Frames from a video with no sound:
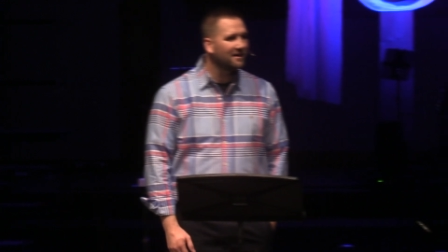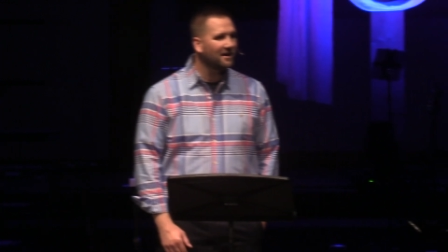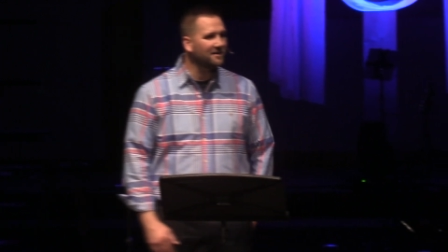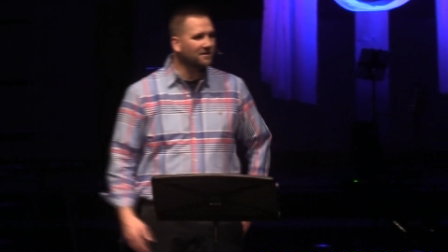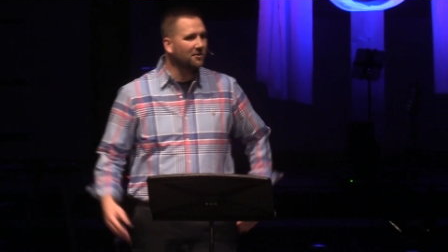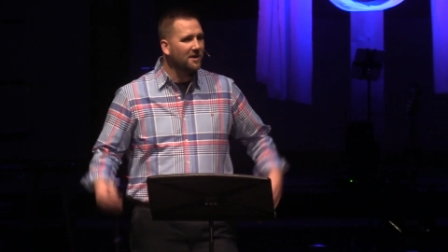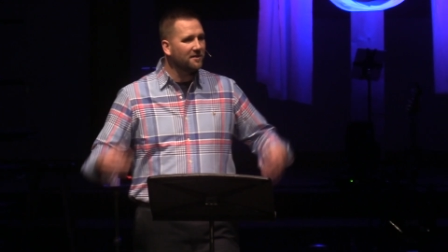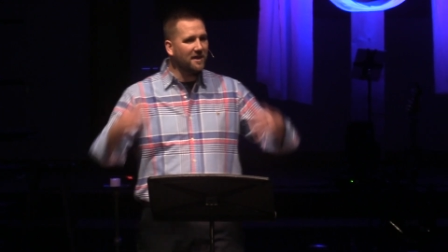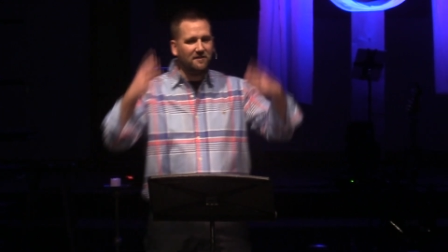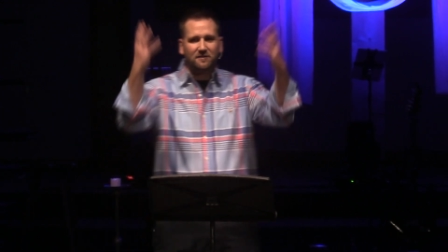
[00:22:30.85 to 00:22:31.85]
And so
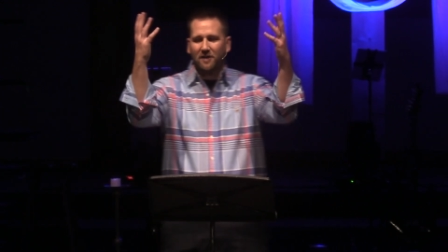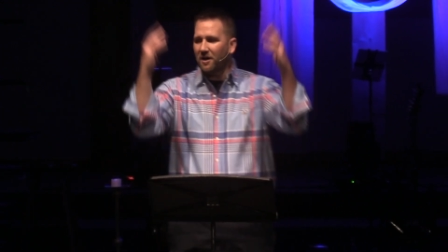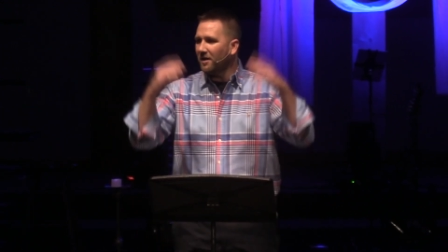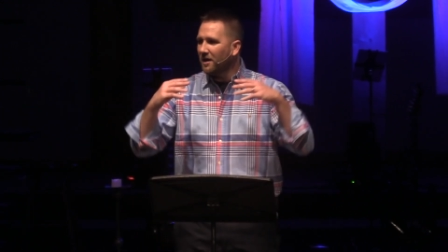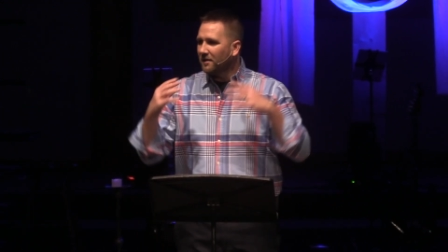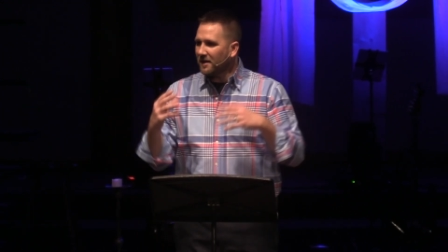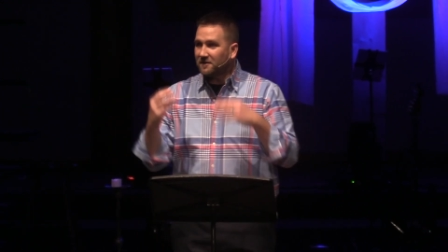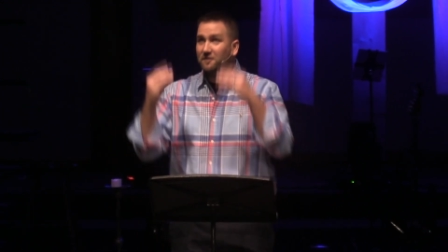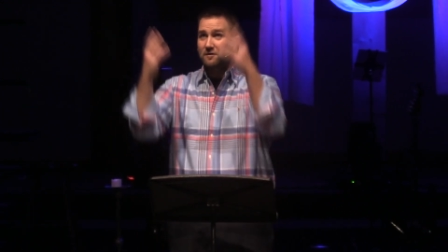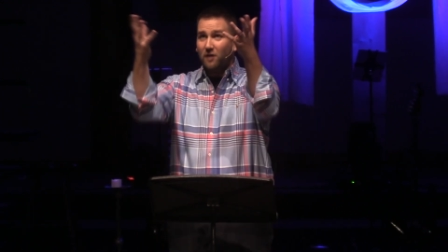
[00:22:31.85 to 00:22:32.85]
they saw, they
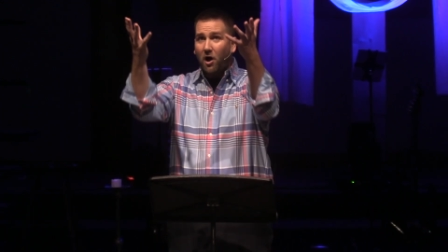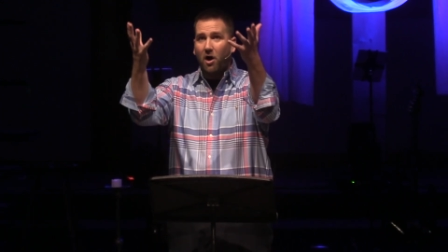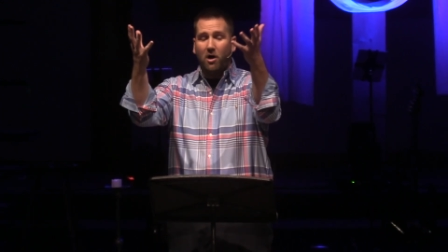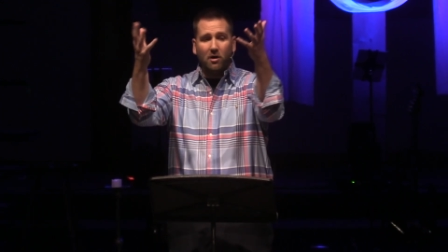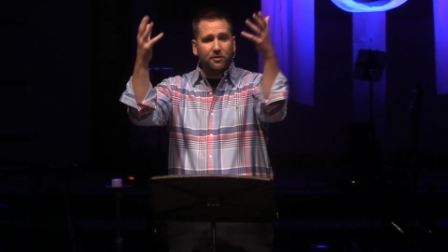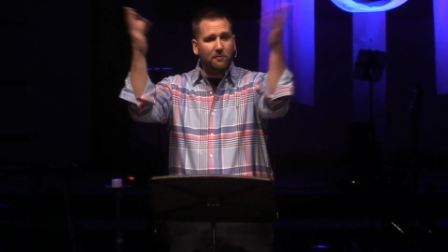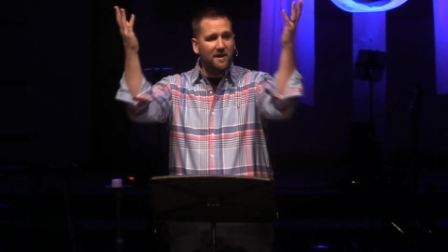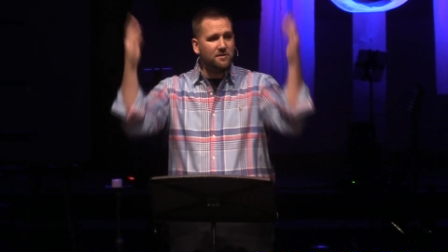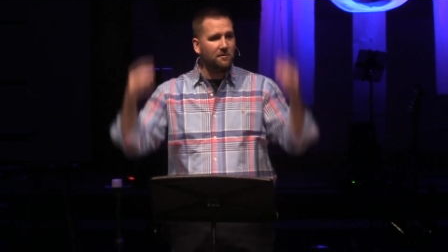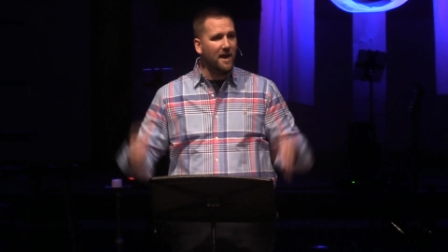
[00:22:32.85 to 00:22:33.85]
saw the
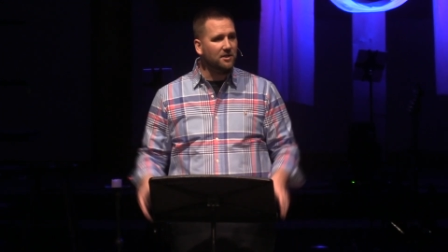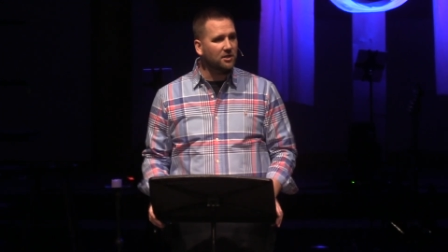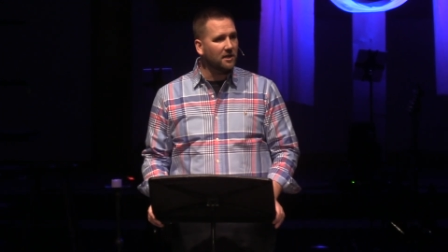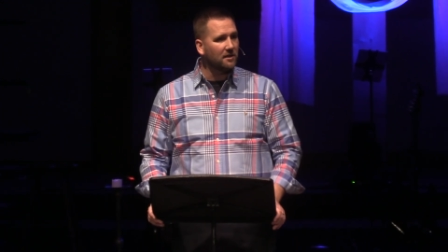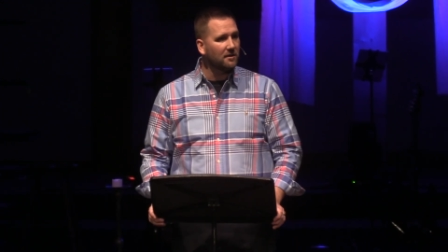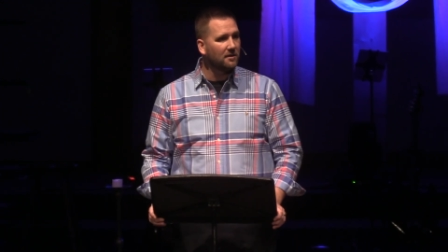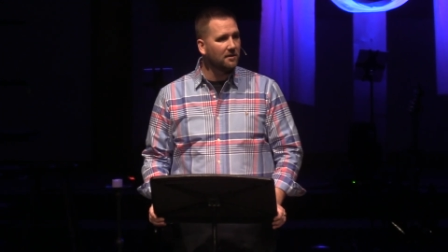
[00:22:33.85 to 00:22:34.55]
resurrection.